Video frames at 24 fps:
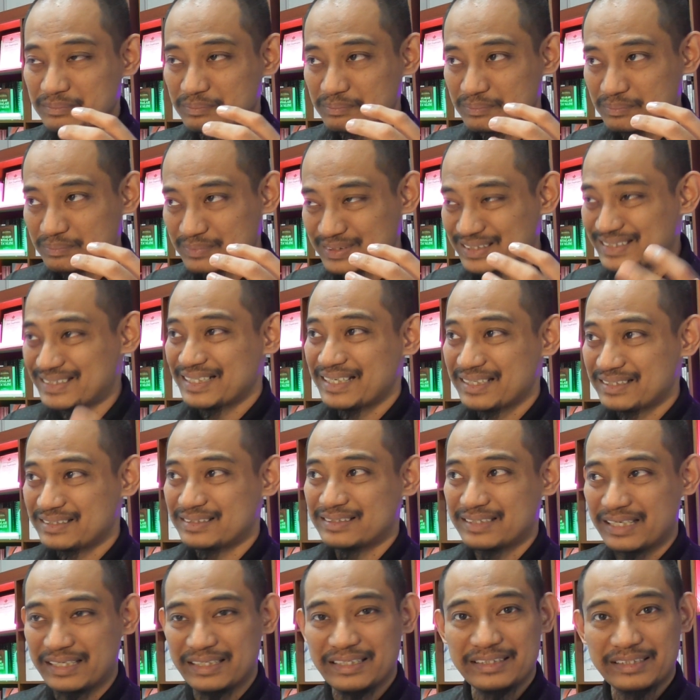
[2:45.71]
sense
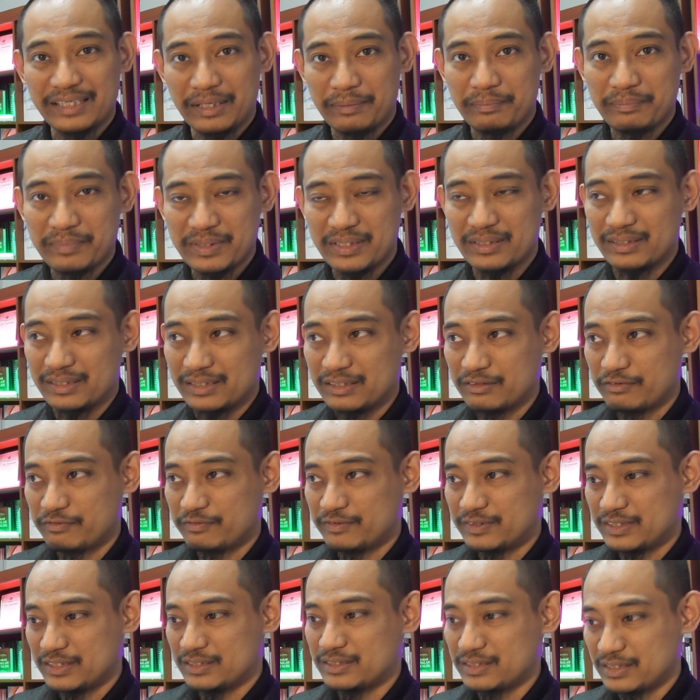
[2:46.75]
that it can make
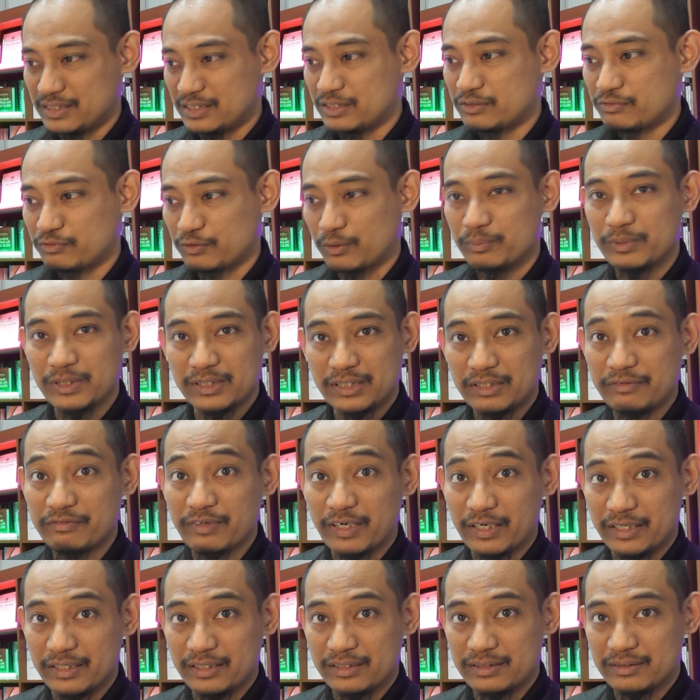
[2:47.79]
if this is from the
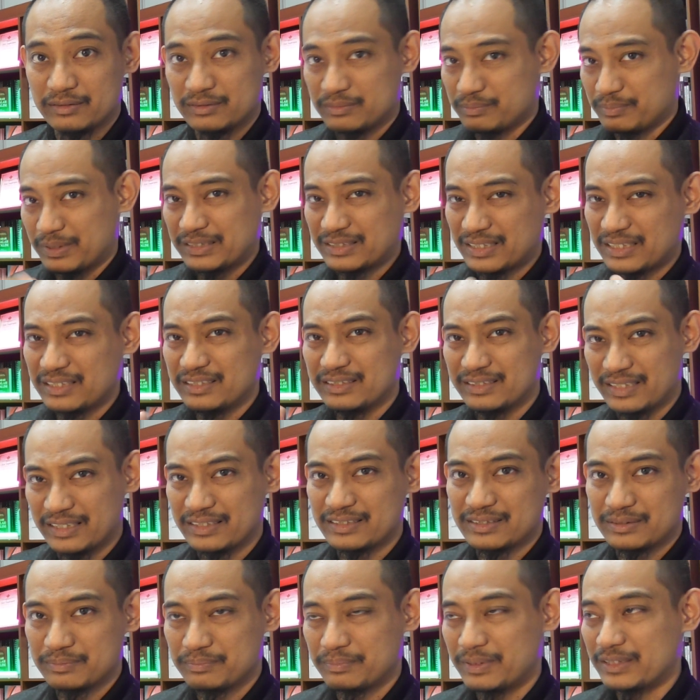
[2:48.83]
divine,
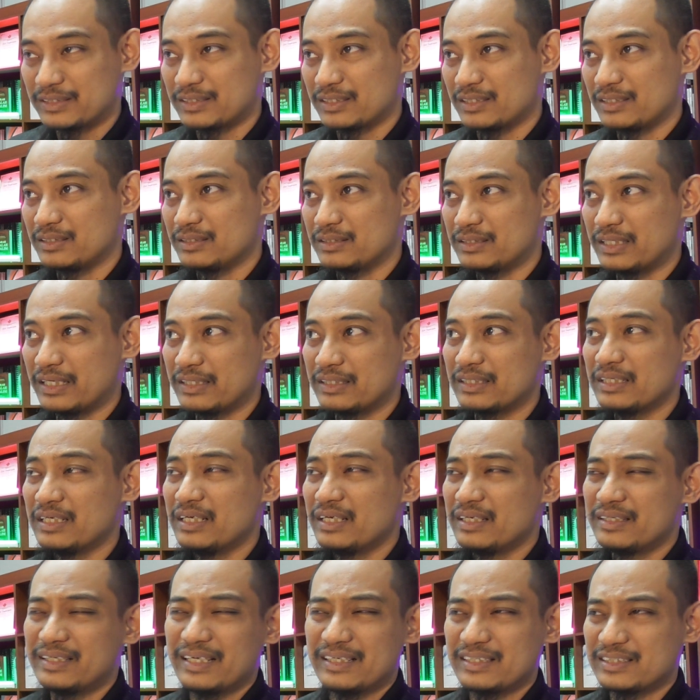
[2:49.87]

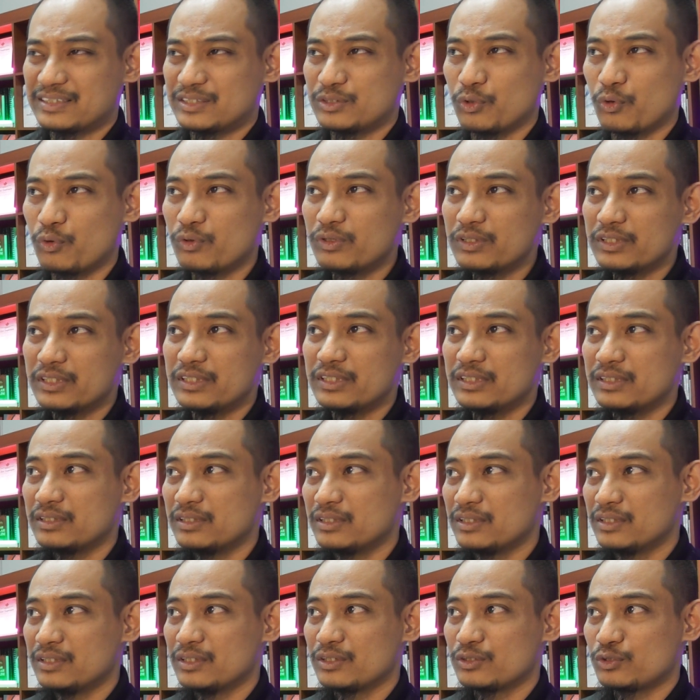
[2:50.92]
that is the only
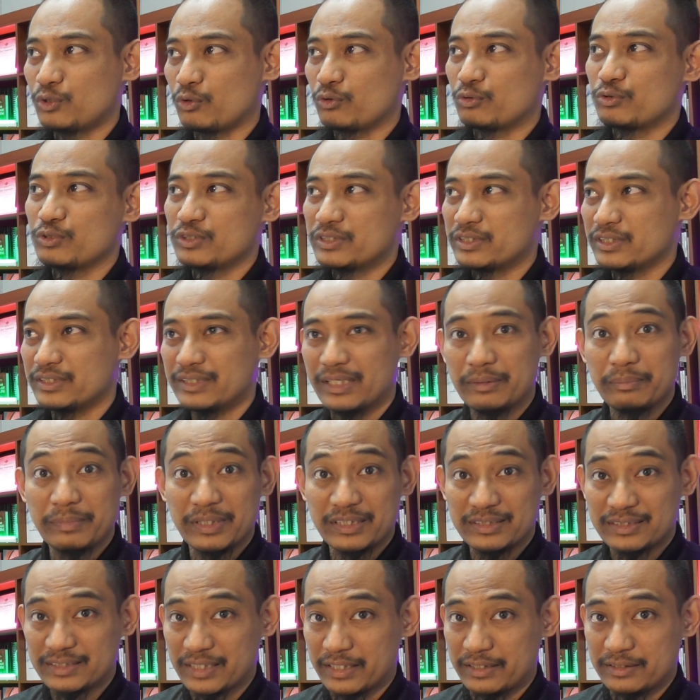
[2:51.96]
conclusion that
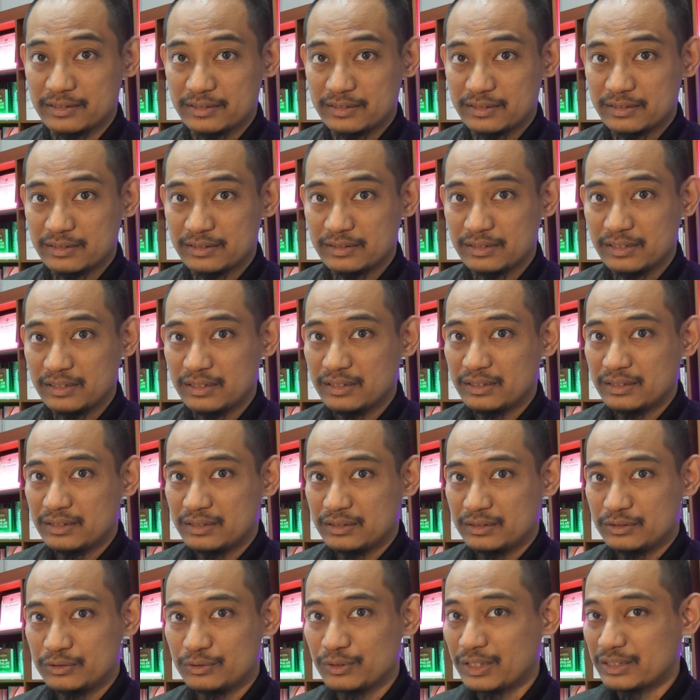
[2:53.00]
makes sense.
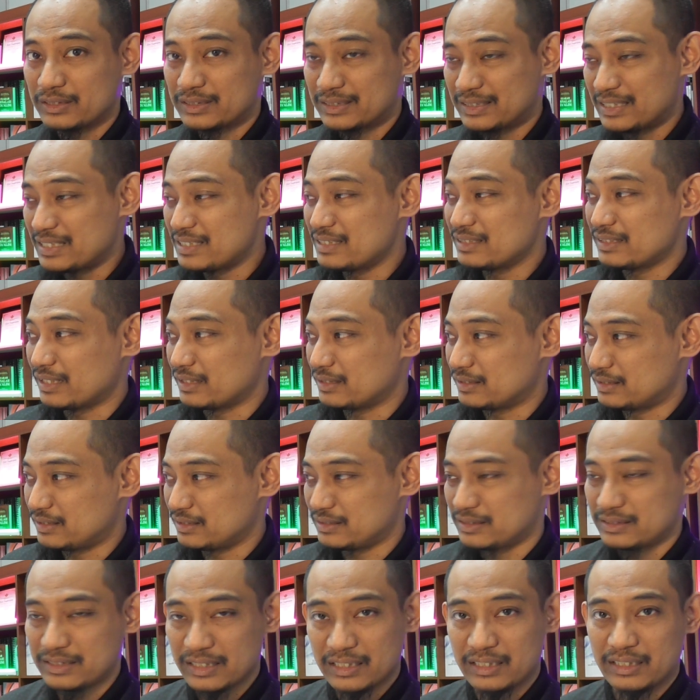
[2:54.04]
You are saying that
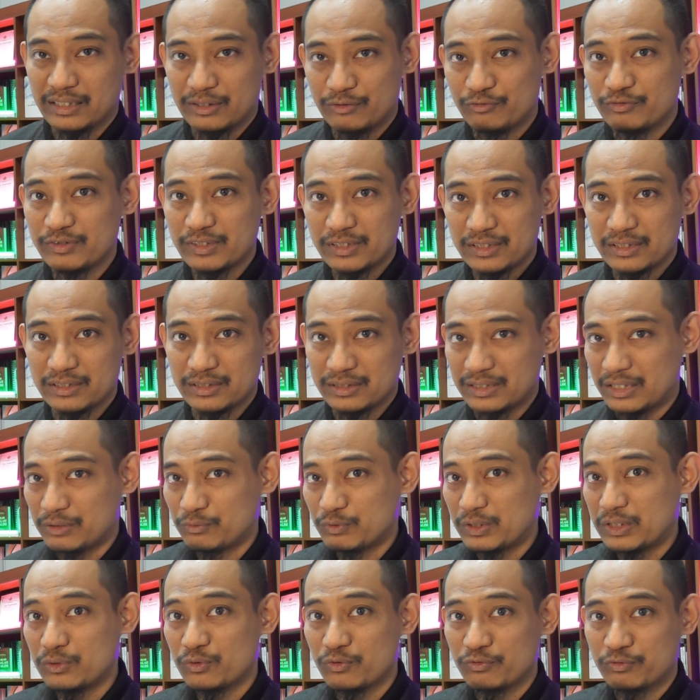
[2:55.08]
this guy over here that
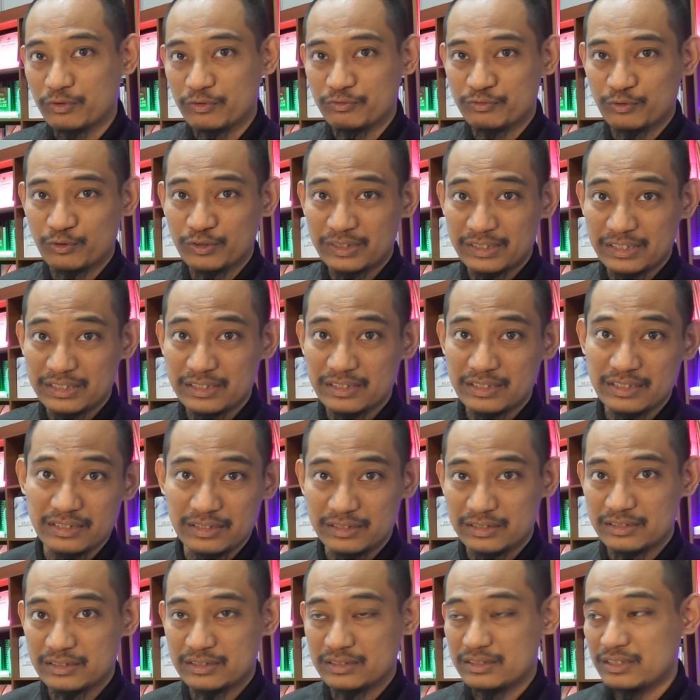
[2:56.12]
we know for 40
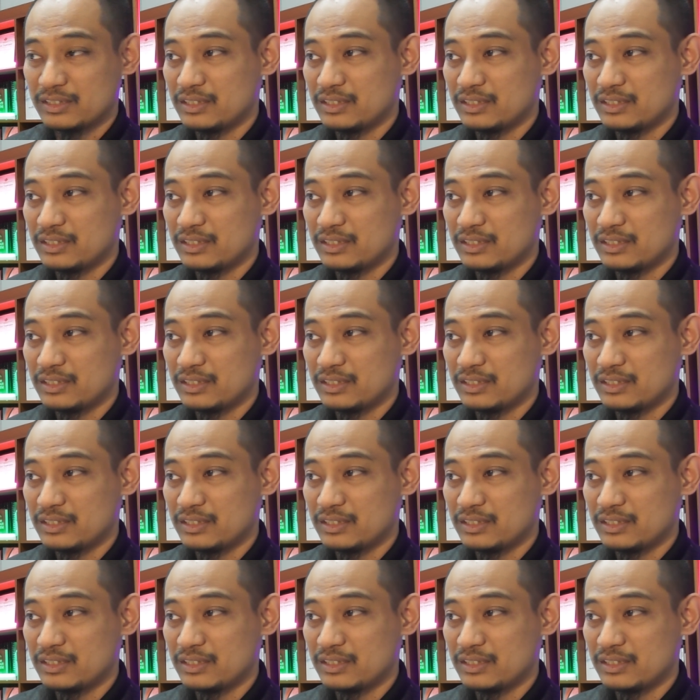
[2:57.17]
years,